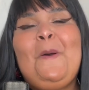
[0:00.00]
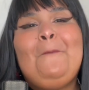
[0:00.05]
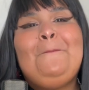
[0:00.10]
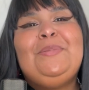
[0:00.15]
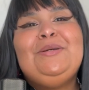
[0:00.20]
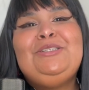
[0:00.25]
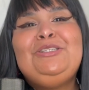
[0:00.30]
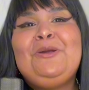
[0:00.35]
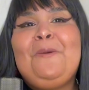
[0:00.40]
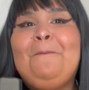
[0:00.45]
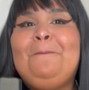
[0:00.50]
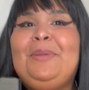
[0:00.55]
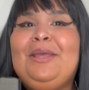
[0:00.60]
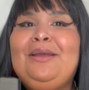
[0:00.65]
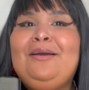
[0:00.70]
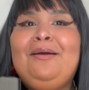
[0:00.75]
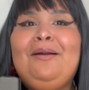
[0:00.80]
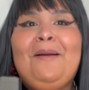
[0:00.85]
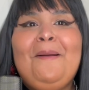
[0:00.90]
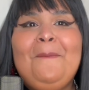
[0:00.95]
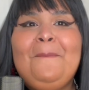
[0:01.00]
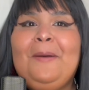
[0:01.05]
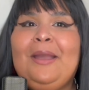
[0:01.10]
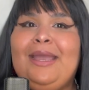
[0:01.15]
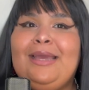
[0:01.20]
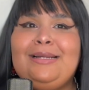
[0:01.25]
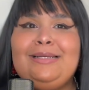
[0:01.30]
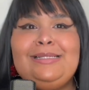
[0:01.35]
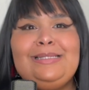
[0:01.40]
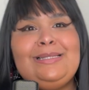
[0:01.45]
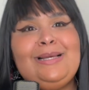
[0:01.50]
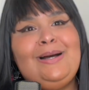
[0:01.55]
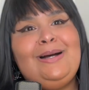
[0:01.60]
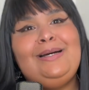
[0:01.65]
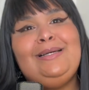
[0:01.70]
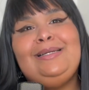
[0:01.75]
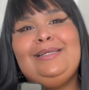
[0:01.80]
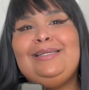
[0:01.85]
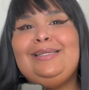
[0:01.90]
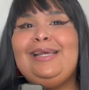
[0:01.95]
put your big girl panties
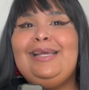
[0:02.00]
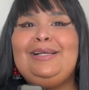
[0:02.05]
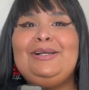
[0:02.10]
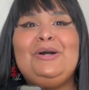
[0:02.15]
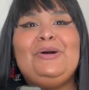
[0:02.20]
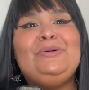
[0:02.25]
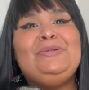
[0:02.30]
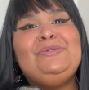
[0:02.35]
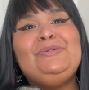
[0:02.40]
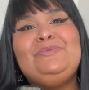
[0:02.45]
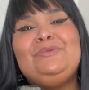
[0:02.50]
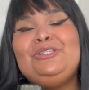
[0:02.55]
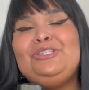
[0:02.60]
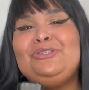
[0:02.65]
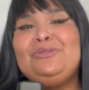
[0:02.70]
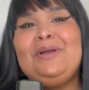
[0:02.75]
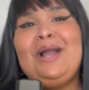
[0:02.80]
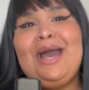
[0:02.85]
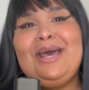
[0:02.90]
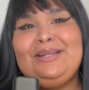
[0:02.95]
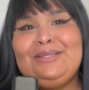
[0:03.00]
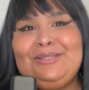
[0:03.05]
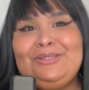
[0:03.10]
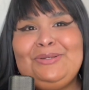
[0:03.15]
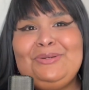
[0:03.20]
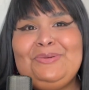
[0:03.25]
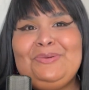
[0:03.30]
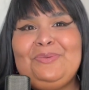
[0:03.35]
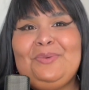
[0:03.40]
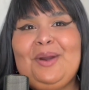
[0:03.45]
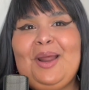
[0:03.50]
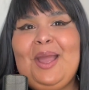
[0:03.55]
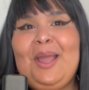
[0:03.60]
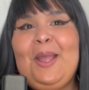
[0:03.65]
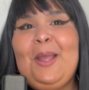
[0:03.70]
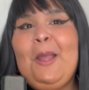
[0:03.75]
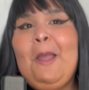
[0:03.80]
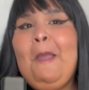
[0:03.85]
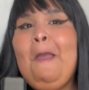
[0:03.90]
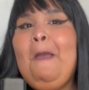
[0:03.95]
on and then go do what you gotta do,
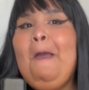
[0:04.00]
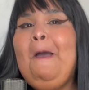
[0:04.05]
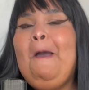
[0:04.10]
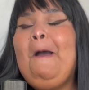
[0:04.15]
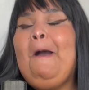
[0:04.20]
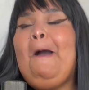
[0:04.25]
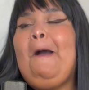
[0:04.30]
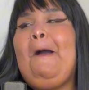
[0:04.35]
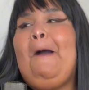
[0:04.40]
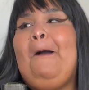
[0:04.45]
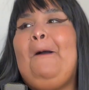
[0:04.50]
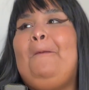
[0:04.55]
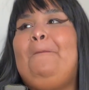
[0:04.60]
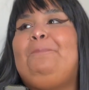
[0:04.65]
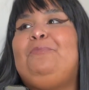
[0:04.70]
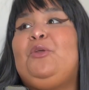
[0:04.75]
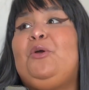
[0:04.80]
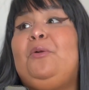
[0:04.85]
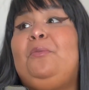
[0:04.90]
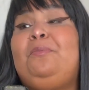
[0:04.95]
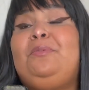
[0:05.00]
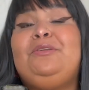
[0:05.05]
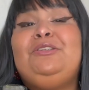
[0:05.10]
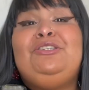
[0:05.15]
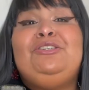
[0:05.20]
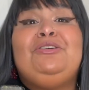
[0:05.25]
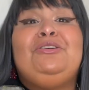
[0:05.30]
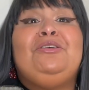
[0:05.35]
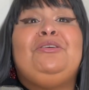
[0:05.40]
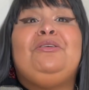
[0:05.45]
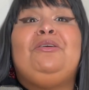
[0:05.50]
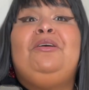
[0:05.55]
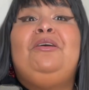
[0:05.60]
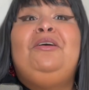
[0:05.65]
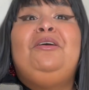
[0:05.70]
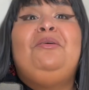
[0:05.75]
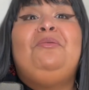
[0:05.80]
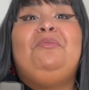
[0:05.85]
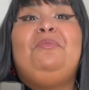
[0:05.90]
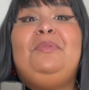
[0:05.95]
right? Or put your
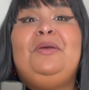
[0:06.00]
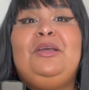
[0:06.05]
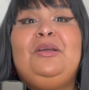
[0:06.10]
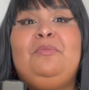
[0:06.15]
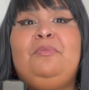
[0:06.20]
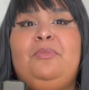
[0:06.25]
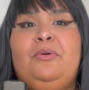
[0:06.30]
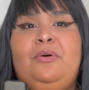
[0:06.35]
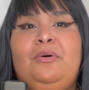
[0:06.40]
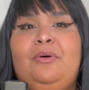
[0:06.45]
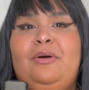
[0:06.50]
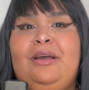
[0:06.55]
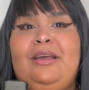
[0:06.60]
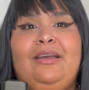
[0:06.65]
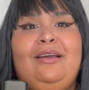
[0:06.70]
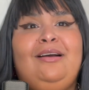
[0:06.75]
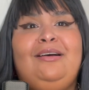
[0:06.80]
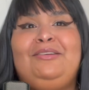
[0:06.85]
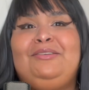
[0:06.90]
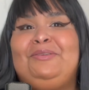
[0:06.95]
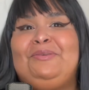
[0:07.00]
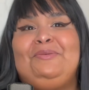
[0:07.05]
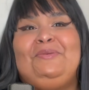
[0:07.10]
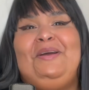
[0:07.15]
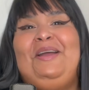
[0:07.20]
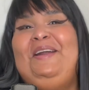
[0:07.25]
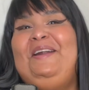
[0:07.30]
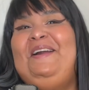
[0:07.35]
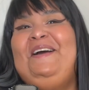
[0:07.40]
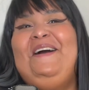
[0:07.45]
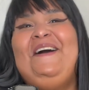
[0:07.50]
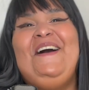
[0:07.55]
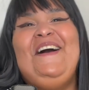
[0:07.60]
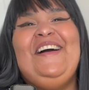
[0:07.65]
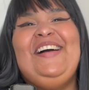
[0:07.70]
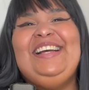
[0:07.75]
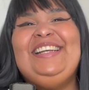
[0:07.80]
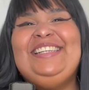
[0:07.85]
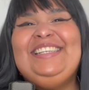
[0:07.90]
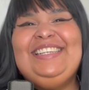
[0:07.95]
big boy underwear
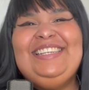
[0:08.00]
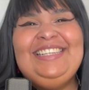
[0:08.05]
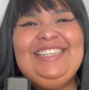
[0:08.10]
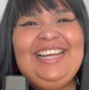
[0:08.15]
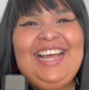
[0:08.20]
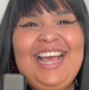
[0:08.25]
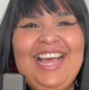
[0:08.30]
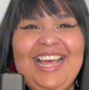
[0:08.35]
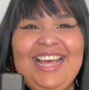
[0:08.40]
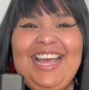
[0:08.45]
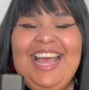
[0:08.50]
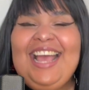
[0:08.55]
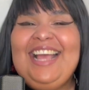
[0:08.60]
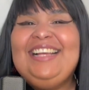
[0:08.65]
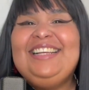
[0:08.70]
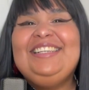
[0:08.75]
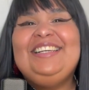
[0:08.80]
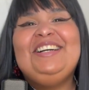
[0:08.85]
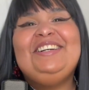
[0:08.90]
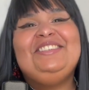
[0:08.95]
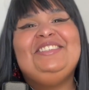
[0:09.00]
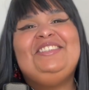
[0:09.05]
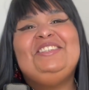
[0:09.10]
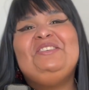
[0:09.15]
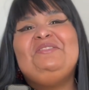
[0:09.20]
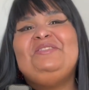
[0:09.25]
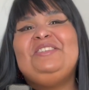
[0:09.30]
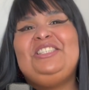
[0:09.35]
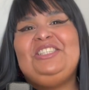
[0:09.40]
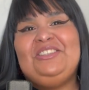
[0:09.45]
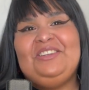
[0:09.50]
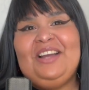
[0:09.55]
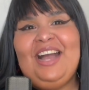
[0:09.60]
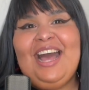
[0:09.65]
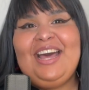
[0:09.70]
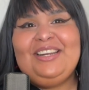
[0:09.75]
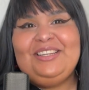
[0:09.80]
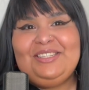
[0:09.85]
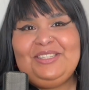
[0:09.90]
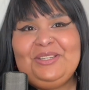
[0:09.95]
on and go do what you
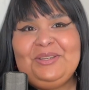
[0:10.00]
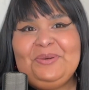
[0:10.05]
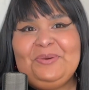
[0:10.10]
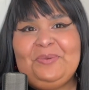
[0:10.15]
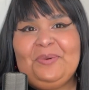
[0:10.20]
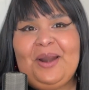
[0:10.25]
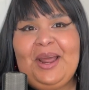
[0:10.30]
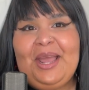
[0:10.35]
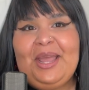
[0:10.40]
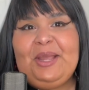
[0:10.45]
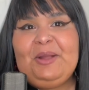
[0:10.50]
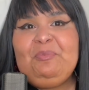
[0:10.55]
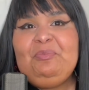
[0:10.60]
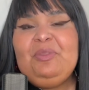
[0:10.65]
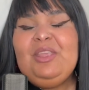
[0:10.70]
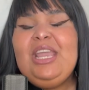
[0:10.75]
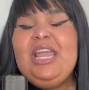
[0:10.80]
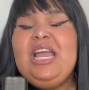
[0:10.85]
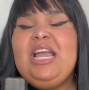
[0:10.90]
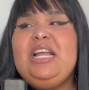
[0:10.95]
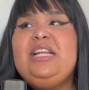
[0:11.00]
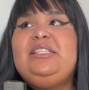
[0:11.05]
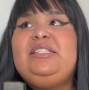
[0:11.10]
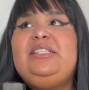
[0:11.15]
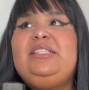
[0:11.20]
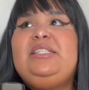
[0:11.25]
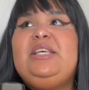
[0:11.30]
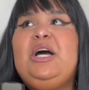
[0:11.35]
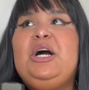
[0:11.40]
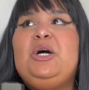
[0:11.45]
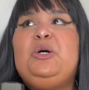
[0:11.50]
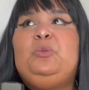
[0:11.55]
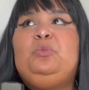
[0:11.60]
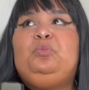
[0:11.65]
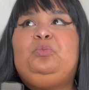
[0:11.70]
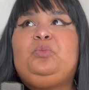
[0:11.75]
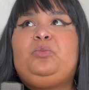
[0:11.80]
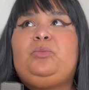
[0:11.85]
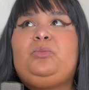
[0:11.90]
gotta do, right? And so